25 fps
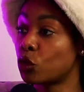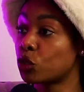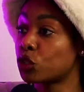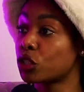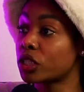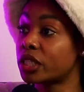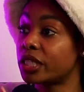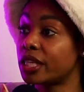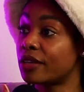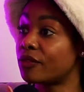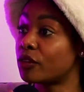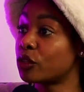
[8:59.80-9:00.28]
you're
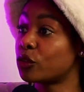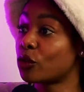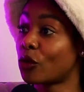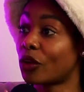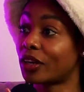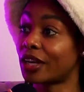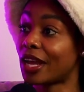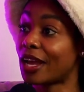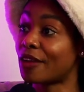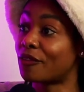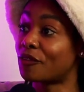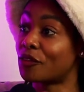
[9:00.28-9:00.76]
just living
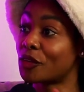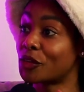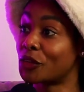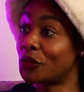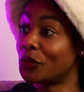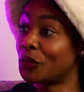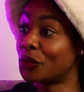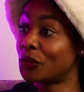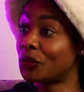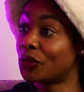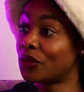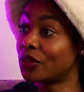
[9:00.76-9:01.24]
your life for
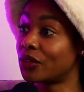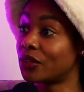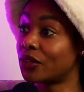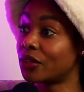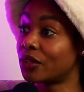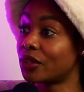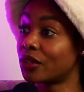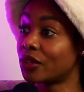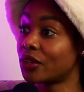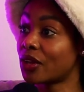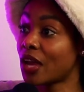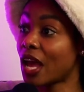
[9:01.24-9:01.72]
you,
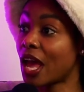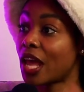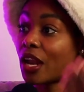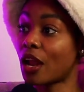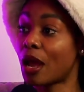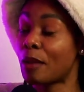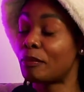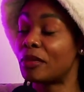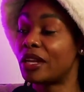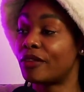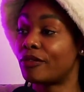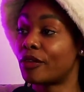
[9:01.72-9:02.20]
and
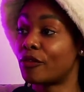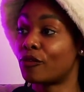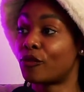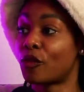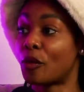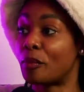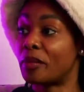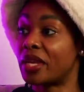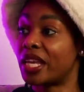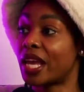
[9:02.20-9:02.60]
I'm living for